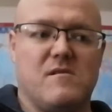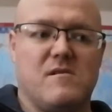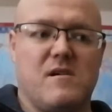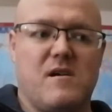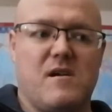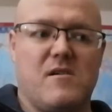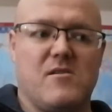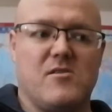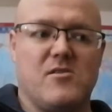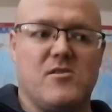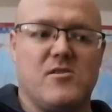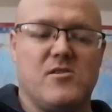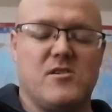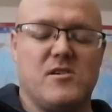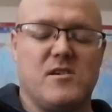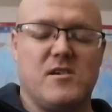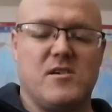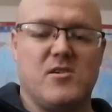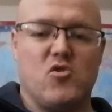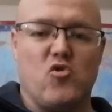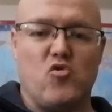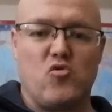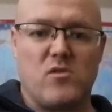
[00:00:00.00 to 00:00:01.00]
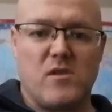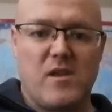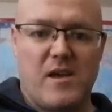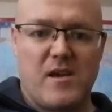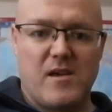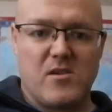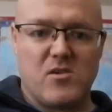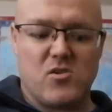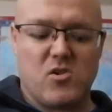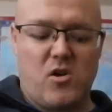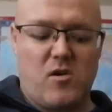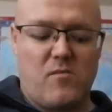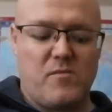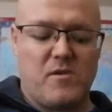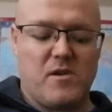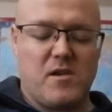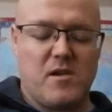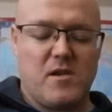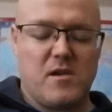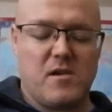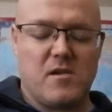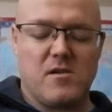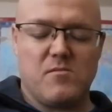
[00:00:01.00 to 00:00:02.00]
I just see good things coming
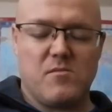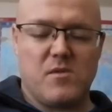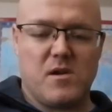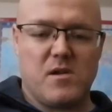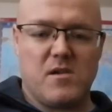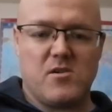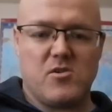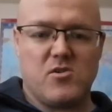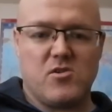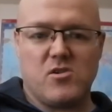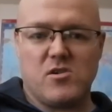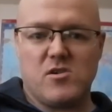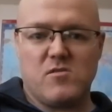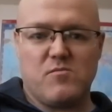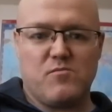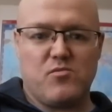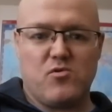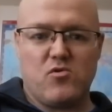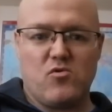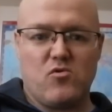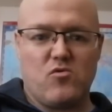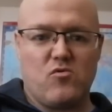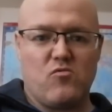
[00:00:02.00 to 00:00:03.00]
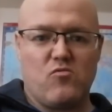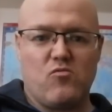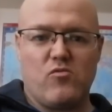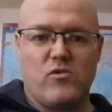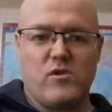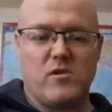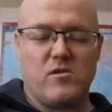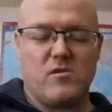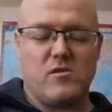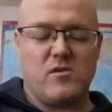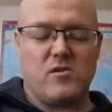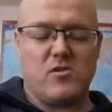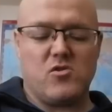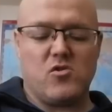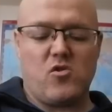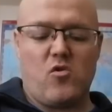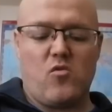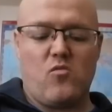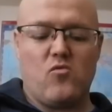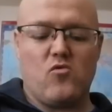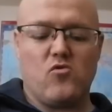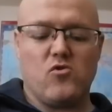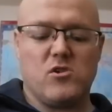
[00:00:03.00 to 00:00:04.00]
of this man, it's just pure weird, it's
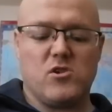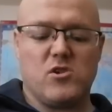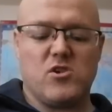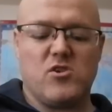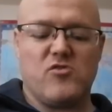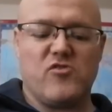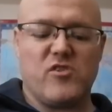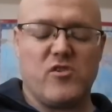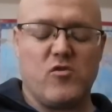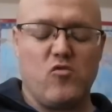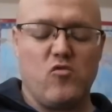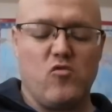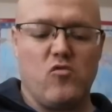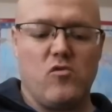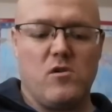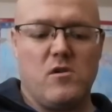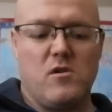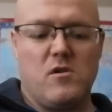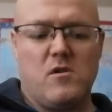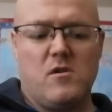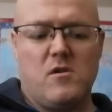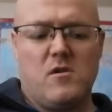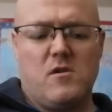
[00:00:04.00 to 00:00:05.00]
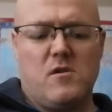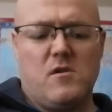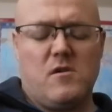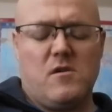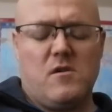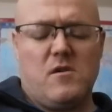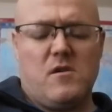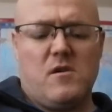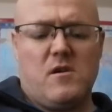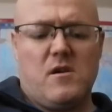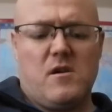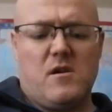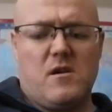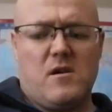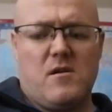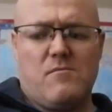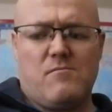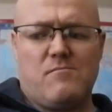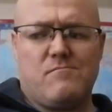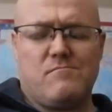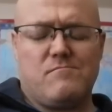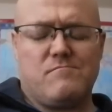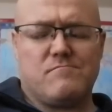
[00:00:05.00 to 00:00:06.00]
almost surreal.
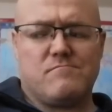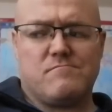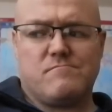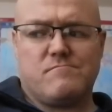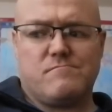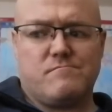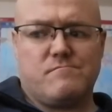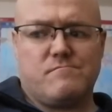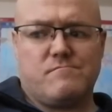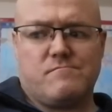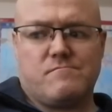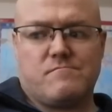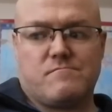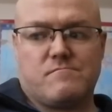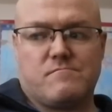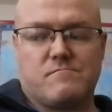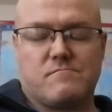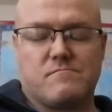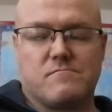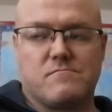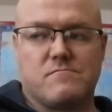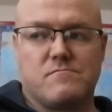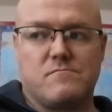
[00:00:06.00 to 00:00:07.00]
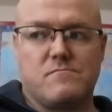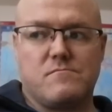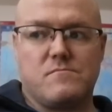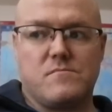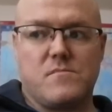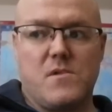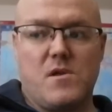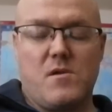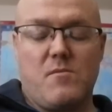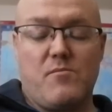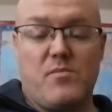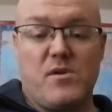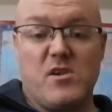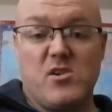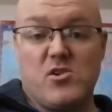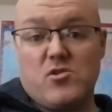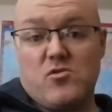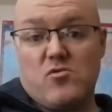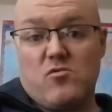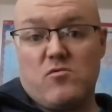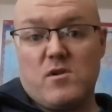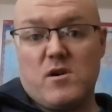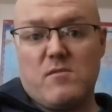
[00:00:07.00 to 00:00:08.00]
Um, But do you
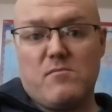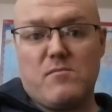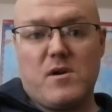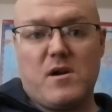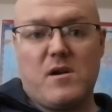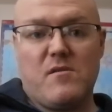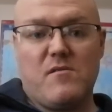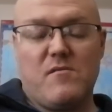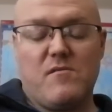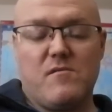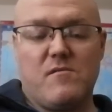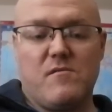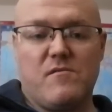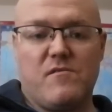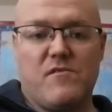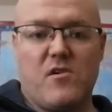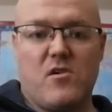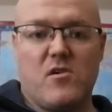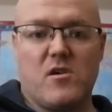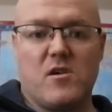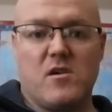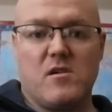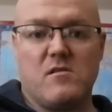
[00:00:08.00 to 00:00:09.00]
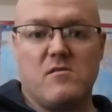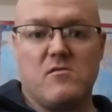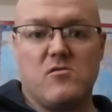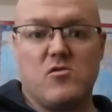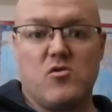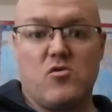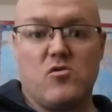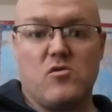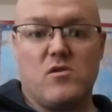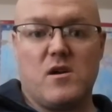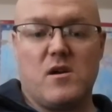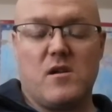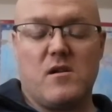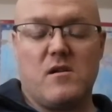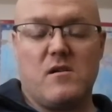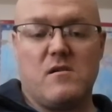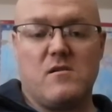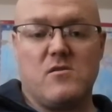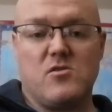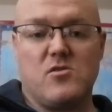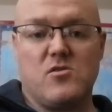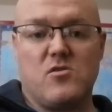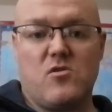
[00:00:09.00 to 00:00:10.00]
know what, man? Fucking good, innit?
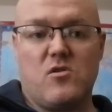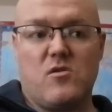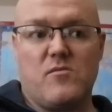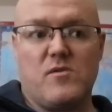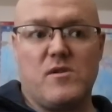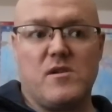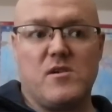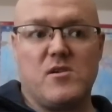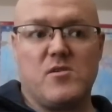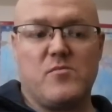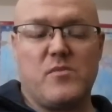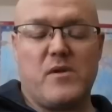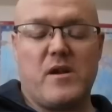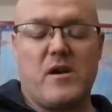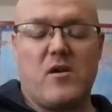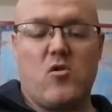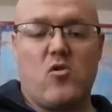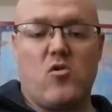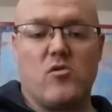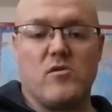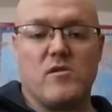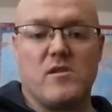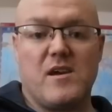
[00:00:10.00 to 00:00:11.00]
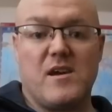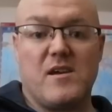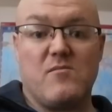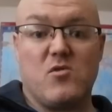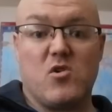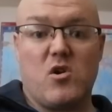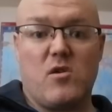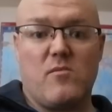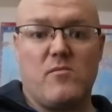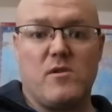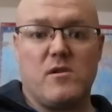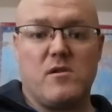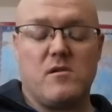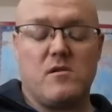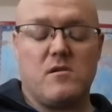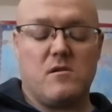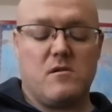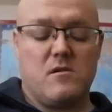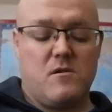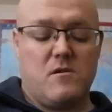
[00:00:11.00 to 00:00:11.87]
Do you know what I mean? It's been a long time coming.